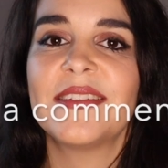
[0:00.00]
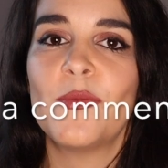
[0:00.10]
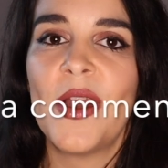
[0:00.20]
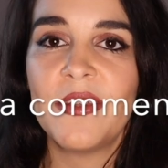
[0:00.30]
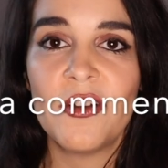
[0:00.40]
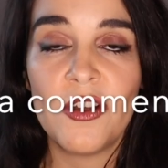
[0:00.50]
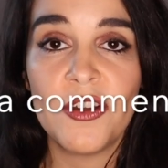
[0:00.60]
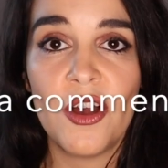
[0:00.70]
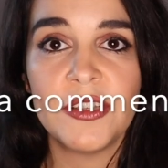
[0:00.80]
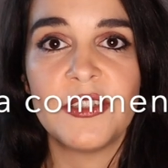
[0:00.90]
whether or
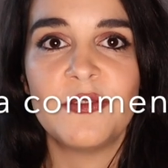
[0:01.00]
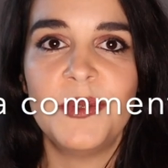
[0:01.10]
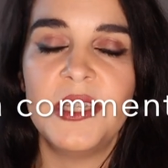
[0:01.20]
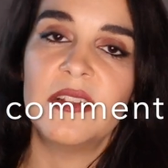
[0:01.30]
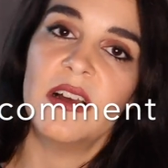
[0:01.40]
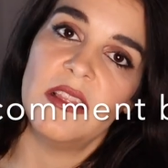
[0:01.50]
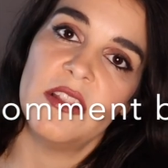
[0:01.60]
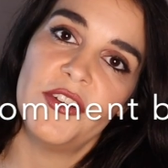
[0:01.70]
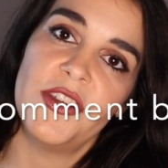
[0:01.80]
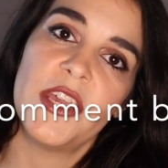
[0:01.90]
not you've been
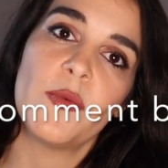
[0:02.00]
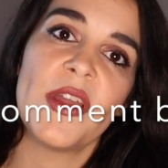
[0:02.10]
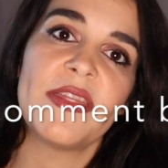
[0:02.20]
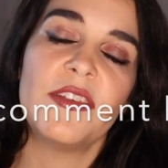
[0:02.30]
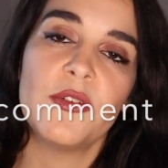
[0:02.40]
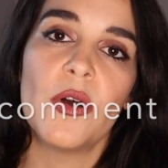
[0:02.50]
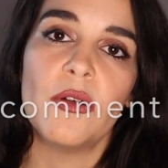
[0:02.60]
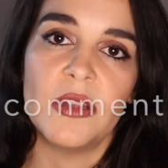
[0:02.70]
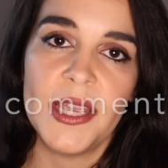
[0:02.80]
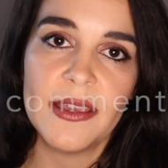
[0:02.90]
learning with
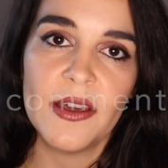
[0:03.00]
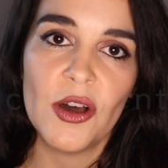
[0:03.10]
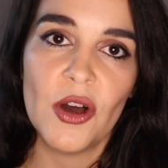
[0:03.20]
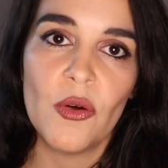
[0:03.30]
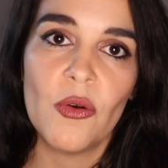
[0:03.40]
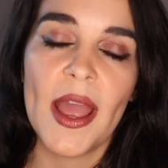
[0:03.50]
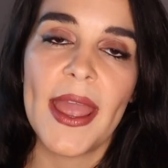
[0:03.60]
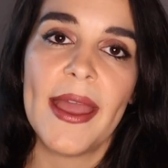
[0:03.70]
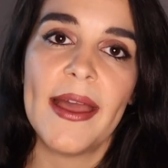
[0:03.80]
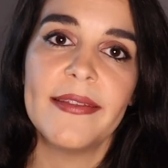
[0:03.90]
Duolingo
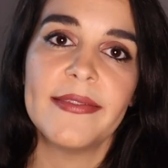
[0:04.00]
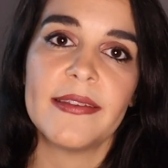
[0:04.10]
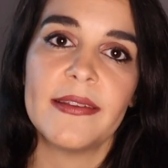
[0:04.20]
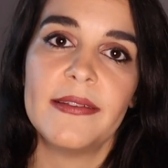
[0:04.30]
and